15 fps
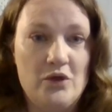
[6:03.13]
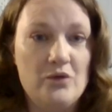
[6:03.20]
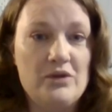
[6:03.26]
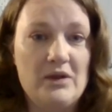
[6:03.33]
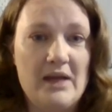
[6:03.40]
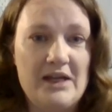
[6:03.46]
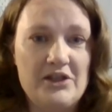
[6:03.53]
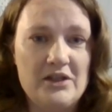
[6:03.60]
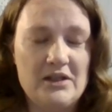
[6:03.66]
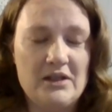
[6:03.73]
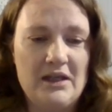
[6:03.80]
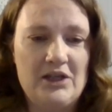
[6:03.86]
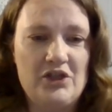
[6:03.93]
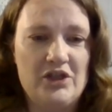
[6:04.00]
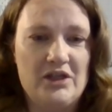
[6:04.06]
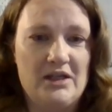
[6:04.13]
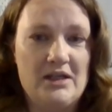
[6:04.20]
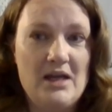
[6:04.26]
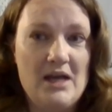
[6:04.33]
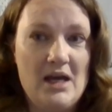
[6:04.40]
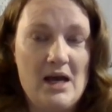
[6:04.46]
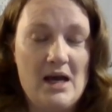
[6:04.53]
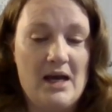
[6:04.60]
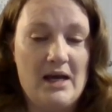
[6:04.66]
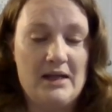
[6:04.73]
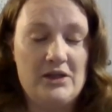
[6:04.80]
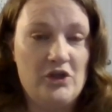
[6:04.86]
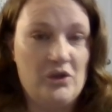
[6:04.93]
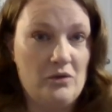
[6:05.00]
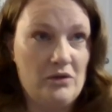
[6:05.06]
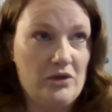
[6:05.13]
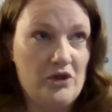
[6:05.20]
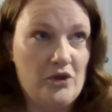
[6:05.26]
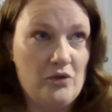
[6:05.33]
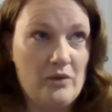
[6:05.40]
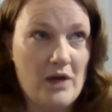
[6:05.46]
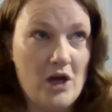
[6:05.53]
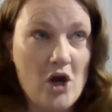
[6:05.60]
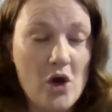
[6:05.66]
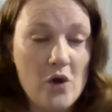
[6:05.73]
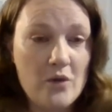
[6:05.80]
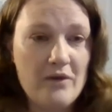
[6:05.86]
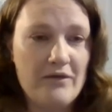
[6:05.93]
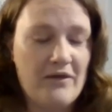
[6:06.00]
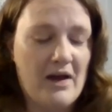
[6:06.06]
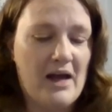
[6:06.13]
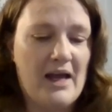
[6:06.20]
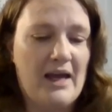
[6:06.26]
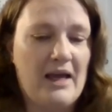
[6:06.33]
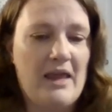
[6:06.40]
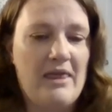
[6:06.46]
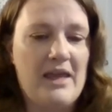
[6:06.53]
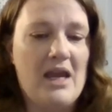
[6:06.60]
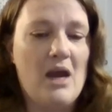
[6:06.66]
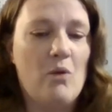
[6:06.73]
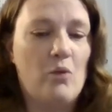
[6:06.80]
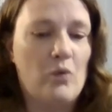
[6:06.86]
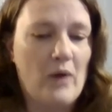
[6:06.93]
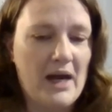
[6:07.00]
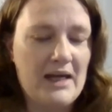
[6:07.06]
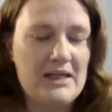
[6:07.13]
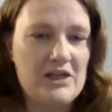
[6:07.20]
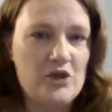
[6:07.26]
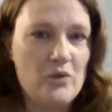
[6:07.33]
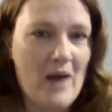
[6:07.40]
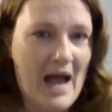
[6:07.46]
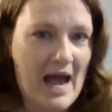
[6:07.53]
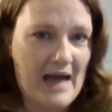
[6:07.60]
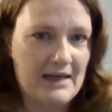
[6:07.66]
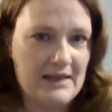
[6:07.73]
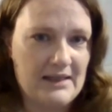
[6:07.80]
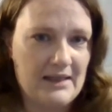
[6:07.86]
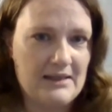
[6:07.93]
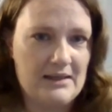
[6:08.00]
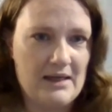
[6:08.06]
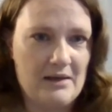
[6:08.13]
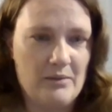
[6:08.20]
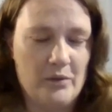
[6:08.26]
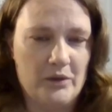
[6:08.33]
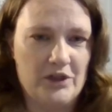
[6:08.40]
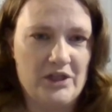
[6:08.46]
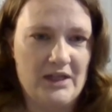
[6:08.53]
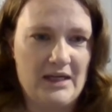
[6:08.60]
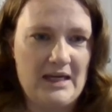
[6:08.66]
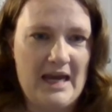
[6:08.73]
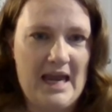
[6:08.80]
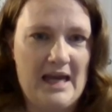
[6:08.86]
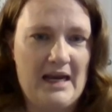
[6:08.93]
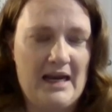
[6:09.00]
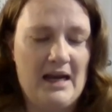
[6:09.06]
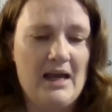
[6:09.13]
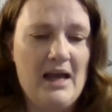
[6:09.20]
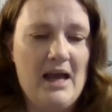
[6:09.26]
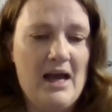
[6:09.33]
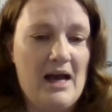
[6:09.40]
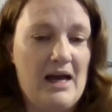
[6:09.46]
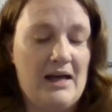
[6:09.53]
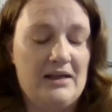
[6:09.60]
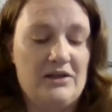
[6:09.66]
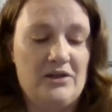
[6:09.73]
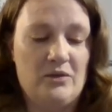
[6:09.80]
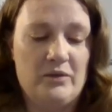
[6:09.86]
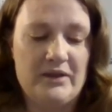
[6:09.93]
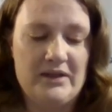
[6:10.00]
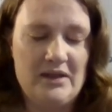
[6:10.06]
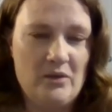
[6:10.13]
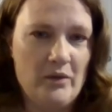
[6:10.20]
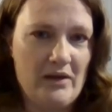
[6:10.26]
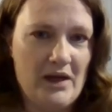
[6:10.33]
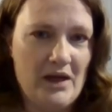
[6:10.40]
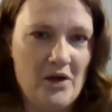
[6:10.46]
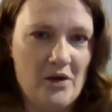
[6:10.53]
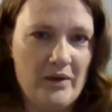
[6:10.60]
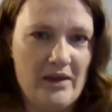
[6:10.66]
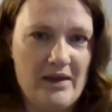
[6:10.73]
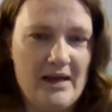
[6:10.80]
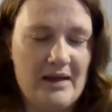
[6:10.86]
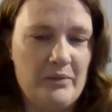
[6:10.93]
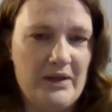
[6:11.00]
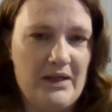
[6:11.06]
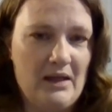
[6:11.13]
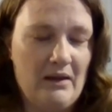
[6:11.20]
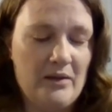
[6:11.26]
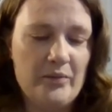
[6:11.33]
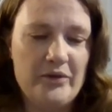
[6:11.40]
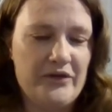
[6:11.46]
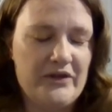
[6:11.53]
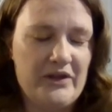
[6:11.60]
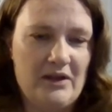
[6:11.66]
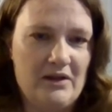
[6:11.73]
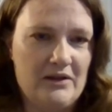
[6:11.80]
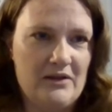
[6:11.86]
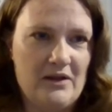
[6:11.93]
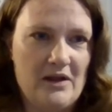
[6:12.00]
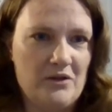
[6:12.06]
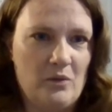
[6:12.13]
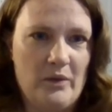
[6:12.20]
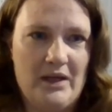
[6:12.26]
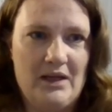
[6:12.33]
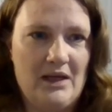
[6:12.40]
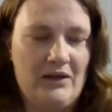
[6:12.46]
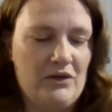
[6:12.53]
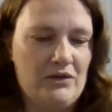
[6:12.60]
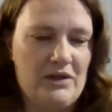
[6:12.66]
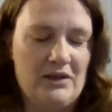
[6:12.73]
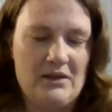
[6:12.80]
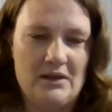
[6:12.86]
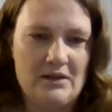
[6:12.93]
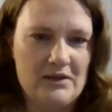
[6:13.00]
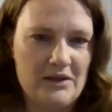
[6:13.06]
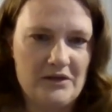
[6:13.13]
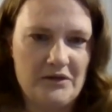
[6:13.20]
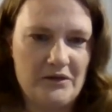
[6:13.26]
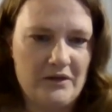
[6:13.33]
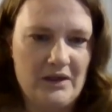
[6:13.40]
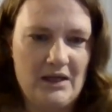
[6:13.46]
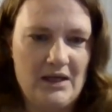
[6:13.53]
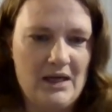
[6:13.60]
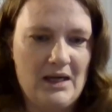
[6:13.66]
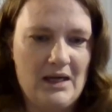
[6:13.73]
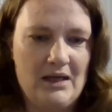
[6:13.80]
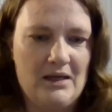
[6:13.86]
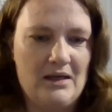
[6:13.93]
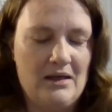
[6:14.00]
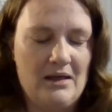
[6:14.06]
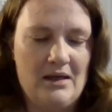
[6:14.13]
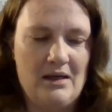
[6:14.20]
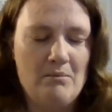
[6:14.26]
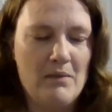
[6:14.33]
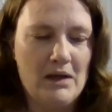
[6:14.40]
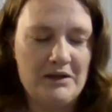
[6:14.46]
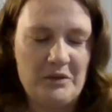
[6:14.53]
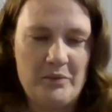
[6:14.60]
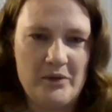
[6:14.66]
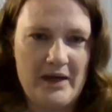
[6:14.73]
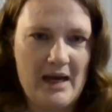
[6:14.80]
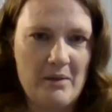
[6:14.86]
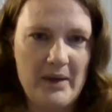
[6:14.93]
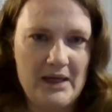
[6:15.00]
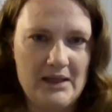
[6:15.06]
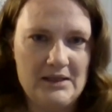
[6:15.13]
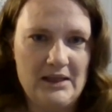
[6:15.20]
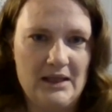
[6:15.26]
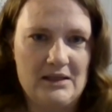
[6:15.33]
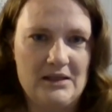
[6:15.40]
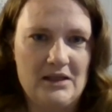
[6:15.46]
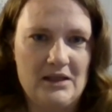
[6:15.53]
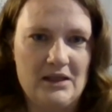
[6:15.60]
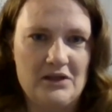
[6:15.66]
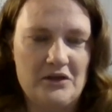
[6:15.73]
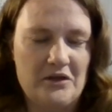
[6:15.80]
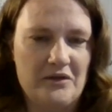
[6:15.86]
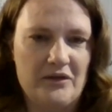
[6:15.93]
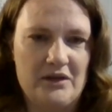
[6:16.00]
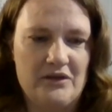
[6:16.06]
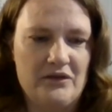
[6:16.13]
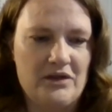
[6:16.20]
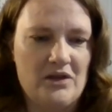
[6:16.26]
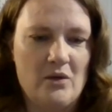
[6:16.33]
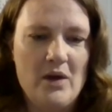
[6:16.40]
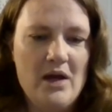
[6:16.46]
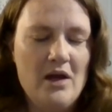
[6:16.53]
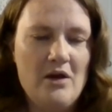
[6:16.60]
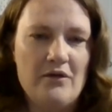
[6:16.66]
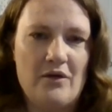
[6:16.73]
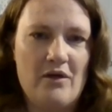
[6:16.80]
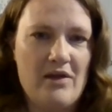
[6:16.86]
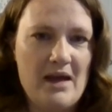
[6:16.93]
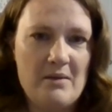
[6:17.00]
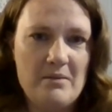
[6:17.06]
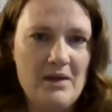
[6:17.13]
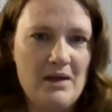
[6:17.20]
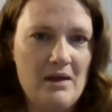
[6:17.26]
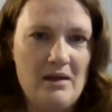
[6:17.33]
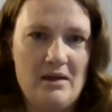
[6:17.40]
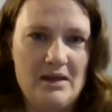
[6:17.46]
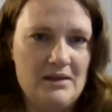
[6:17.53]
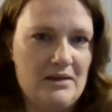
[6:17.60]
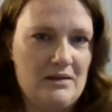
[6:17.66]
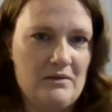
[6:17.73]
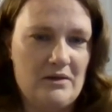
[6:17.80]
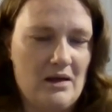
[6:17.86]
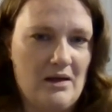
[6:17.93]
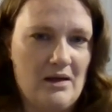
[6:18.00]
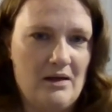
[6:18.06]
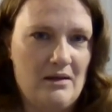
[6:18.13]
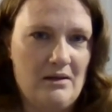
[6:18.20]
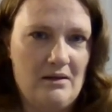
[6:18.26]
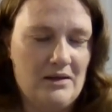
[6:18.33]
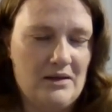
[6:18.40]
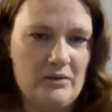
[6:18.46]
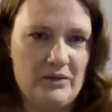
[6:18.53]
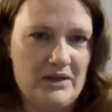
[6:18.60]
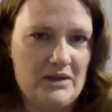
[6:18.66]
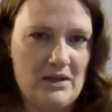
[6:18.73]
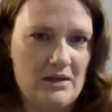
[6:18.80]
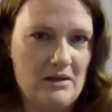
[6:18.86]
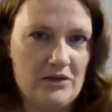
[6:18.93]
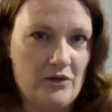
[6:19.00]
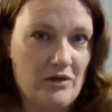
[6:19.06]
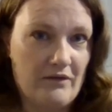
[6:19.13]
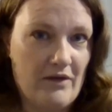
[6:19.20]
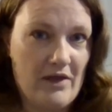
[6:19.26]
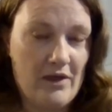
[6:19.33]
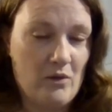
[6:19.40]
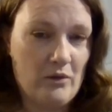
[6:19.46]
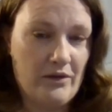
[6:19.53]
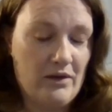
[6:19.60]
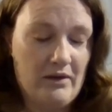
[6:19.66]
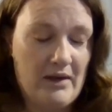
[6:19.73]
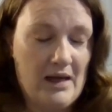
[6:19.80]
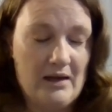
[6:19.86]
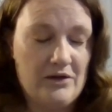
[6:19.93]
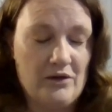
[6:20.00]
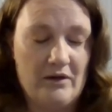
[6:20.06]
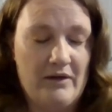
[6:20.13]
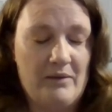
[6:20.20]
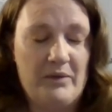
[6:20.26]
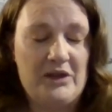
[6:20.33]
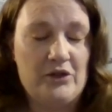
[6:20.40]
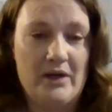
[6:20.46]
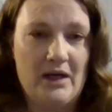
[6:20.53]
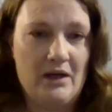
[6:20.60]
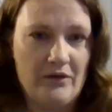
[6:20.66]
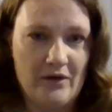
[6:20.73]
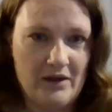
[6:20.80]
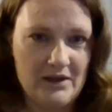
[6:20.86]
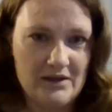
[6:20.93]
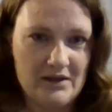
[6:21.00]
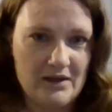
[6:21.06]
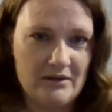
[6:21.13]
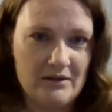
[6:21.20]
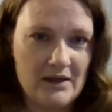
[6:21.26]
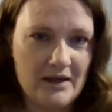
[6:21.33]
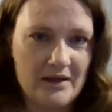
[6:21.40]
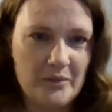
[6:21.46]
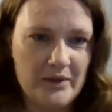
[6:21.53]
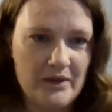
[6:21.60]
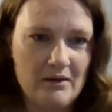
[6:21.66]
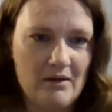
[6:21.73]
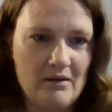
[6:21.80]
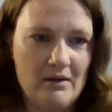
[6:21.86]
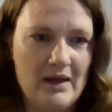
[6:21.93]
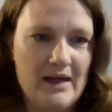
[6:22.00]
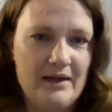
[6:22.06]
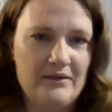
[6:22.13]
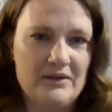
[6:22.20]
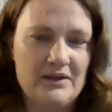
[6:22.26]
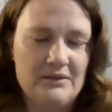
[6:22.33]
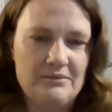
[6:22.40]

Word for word: use legislation uh, to to codify the right to access an abortion in Canada. Uh, so we'll see where they go with that. But the Liberals see this as a win. They've used it successfully in multiple campaigns against the Conservatives. So for them, this uh, this was sort of the they sort of have been training for this their entire political lives.